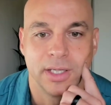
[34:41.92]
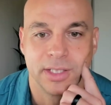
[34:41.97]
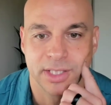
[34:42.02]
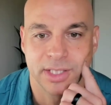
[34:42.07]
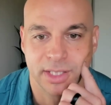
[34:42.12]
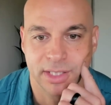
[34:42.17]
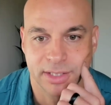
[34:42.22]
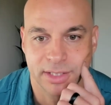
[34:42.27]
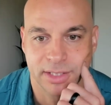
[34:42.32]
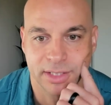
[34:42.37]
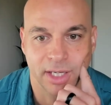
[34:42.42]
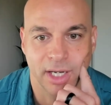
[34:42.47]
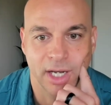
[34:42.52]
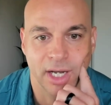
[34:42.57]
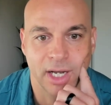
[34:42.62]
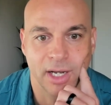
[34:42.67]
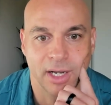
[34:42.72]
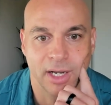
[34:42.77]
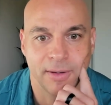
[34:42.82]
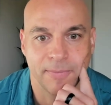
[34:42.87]
Is
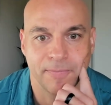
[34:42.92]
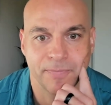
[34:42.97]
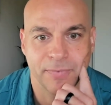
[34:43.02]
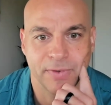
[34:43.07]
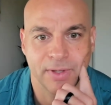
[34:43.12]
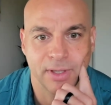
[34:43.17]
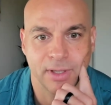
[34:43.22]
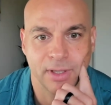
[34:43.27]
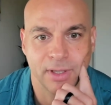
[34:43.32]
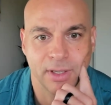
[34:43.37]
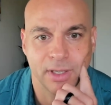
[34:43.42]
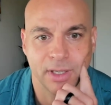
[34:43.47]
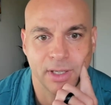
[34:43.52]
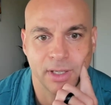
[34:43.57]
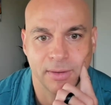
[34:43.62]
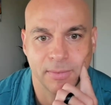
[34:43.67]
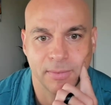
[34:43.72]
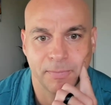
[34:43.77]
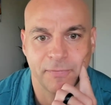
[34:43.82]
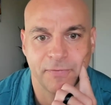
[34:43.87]

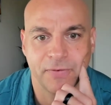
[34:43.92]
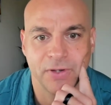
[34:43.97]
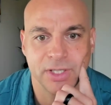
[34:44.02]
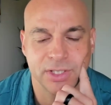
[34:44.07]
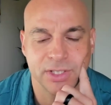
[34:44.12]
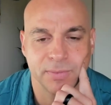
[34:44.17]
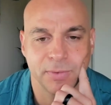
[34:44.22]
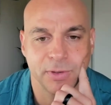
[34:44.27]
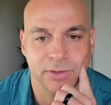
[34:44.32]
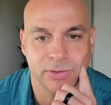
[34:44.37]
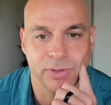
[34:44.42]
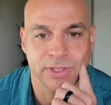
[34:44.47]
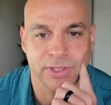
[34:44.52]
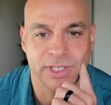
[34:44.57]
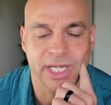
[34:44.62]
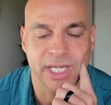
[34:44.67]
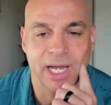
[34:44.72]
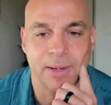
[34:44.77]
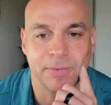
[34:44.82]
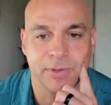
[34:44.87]
it feasible to
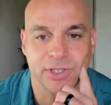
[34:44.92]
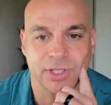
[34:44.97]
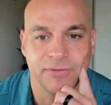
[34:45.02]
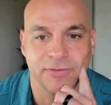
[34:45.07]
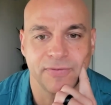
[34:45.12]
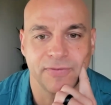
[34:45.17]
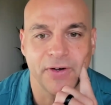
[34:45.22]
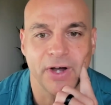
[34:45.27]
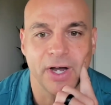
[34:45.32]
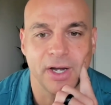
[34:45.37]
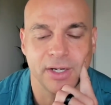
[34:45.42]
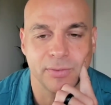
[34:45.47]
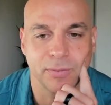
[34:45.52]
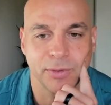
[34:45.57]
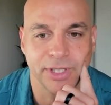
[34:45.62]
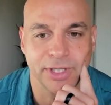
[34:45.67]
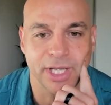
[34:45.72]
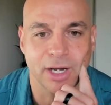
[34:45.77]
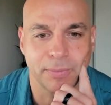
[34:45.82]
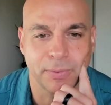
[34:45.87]
establish a fund
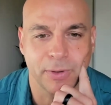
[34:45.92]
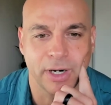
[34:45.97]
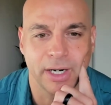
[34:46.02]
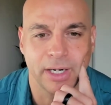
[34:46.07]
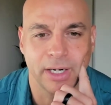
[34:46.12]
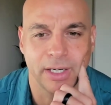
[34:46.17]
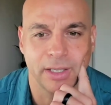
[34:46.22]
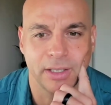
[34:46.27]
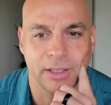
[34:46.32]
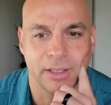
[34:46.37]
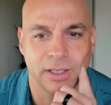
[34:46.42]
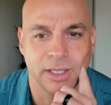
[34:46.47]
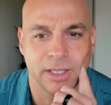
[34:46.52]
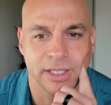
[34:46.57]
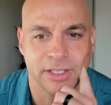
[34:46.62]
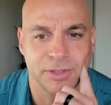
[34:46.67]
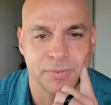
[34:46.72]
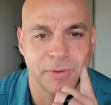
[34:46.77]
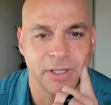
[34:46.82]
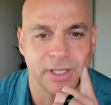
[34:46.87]
without prior
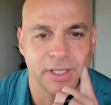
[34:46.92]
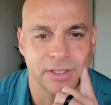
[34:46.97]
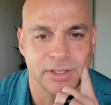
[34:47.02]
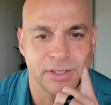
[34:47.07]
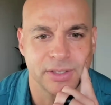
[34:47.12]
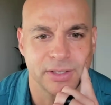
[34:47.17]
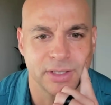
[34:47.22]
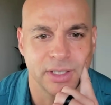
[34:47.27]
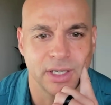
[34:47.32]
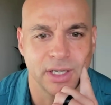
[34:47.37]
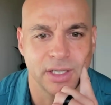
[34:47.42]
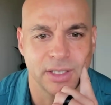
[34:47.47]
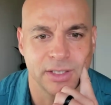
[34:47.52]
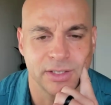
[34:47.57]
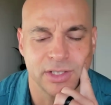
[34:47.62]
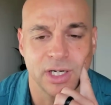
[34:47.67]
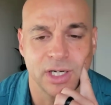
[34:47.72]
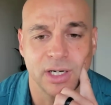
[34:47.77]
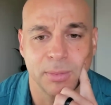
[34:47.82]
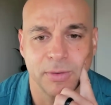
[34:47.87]
experience in
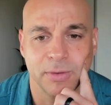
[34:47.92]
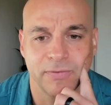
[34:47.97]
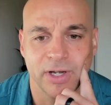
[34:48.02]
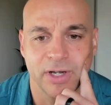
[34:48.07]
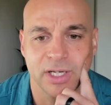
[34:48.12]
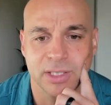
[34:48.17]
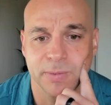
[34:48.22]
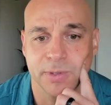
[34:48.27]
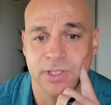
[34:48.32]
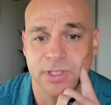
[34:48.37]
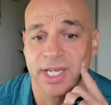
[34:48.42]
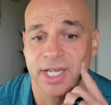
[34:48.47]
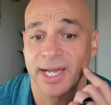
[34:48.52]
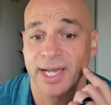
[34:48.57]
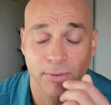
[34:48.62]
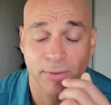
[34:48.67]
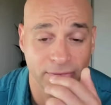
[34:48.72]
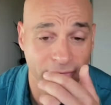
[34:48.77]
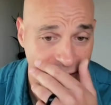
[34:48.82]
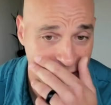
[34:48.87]
startup investments?
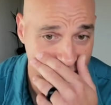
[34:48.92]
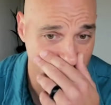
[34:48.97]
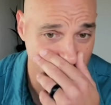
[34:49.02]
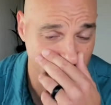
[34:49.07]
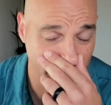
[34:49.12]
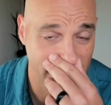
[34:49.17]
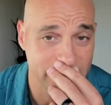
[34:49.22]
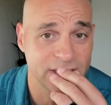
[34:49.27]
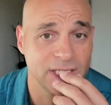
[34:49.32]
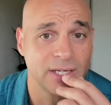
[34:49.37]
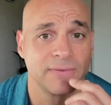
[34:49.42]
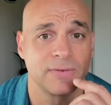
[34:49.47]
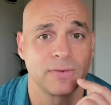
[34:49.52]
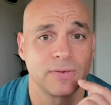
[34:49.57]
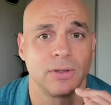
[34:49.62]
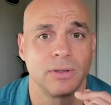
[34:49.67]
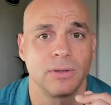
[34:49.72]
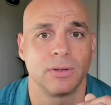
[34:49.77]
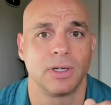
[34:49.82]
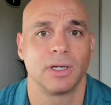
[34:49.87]
Yeah, we've actually had
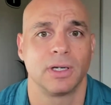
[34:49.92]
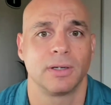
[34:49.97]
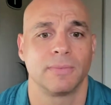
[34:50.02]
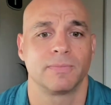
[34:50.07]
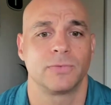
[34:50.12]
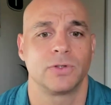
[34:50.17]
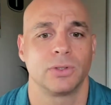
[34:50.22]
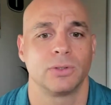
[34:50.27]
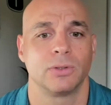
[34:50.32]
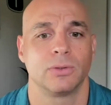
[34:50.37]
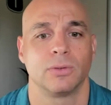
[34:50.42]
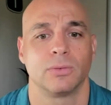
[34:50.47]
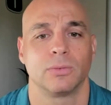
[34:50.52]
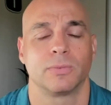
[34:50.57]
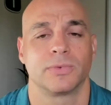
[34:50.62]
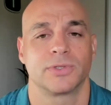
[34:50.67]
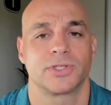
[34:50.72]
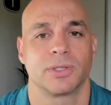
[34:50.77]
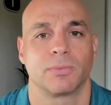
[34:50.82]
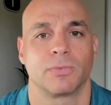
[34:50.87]
several
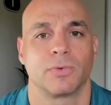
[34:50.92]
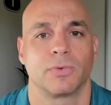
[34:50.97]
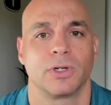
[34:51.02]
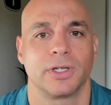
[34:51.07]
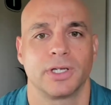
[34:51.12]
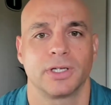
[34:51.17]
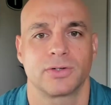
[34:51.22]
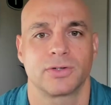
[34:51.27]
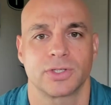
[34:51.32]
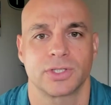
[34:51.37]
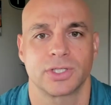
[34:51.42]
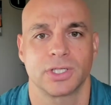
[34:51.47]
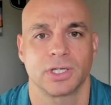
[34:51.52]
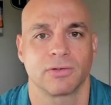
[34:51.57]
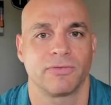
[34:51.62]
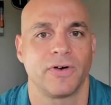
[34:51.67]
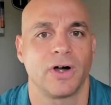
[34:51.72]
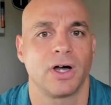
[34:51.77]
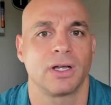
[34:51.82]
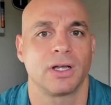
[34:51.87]
do some really
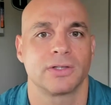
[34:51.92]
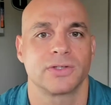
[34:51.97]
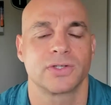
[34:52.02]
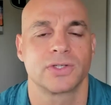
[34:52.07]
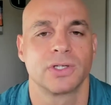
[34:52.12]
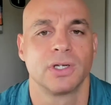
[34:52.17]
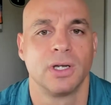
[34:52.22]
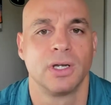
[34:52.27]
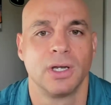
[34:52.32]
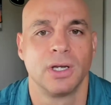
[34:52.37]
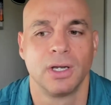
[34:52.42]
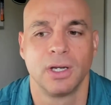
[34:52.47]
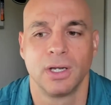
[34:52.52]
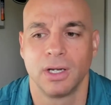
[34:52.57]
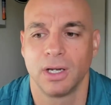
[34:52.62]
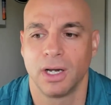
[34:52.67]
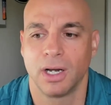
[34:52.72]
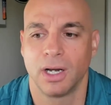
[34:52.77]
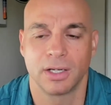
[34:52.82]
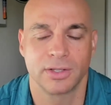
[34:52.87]
interesting funds.
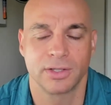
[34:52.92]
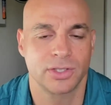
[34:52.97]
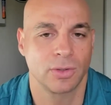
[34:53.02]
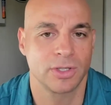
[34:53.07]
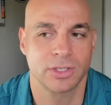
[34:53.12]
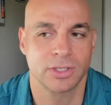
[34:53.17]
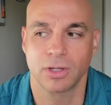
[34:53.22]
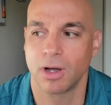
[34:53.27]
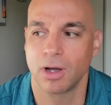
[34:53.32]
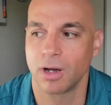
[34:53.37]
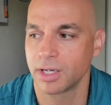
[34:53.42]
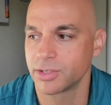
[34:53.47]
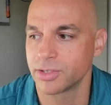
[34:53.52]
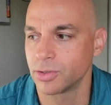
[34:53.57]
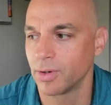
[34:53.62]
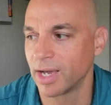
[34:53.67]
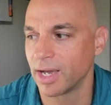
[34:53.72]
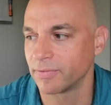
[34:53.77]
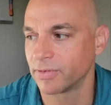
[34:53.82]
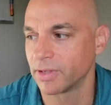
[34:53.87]
So as long
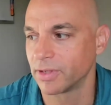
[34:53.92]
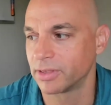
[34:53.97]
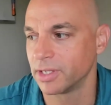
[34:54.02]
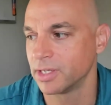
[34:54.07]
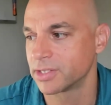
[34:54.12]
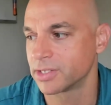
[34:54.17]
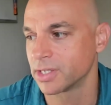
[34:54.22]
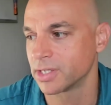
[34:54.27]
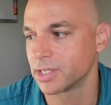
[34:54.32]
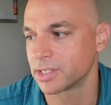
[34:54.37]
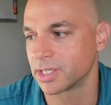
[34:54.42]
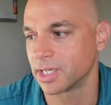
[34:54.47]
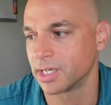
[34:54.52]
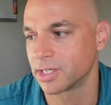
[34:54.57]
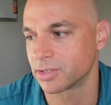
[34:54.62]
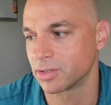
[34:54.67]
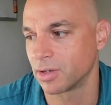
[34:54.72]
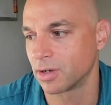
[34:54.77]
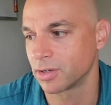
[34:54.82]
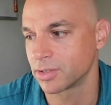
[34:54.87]
as you have the thesis and
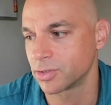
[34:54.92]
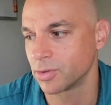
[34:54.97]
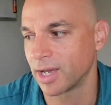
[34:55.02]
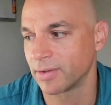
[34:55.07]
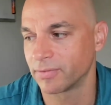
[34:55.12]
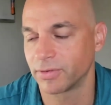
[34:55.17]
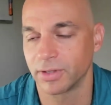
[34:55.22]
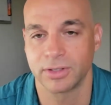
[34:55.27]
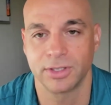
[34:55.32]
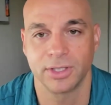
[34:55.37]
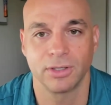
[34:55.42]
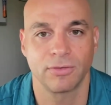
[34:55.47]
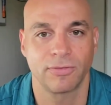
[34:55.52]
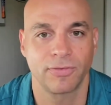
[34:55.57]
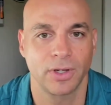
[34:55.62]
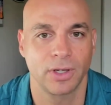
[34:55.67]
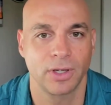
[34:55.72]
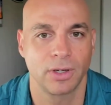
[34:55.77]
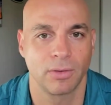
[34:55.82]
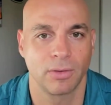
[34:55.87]
as long as you have the deal
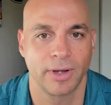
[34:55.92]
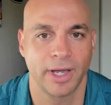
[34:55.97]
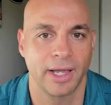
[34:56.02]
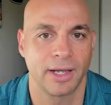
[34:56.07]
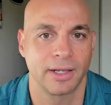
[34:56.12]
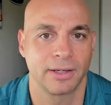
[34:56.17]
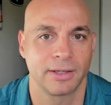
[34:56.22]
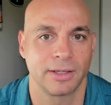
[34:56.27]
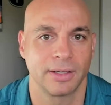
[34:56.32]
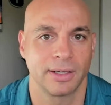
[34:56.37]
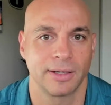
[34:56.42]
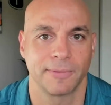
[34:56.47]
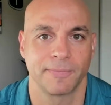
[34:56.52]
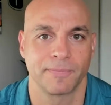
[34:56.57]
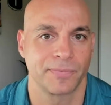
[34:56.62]
flow, and